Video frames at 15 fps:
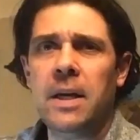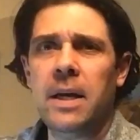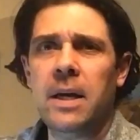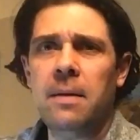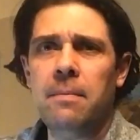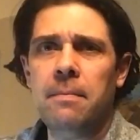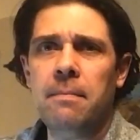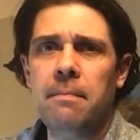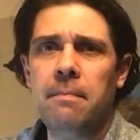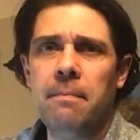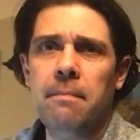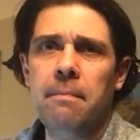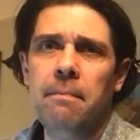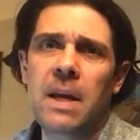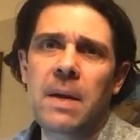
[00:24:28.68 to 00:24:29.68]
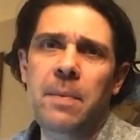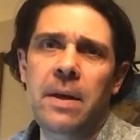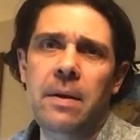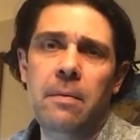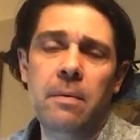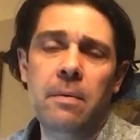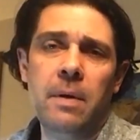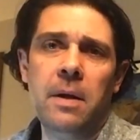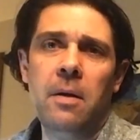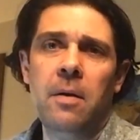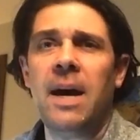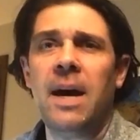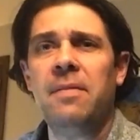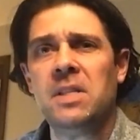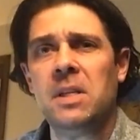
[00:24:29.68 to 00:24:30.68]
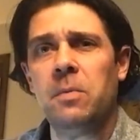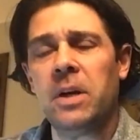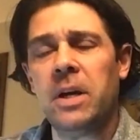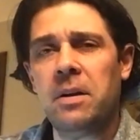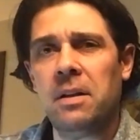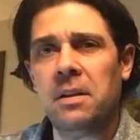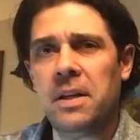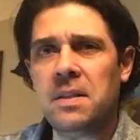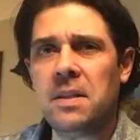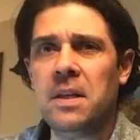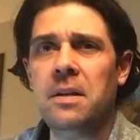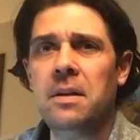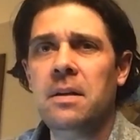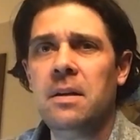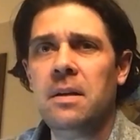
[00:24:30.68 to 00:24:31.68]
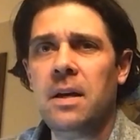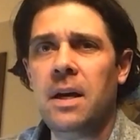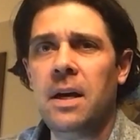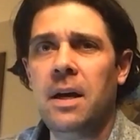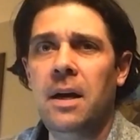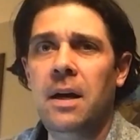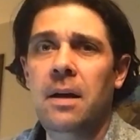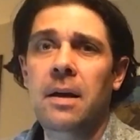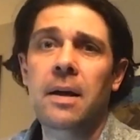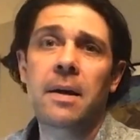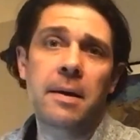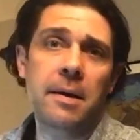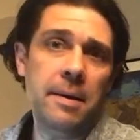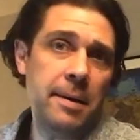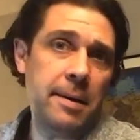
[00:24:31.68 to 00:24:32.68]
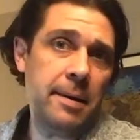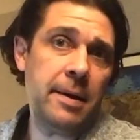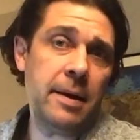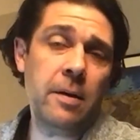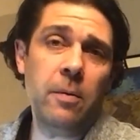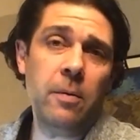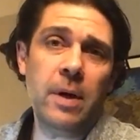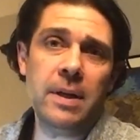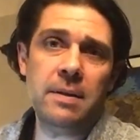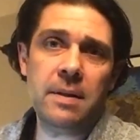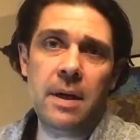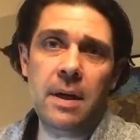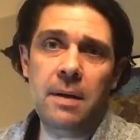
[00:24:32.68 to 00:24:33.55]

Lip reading: and maybe, obviously we're here to listen, hear what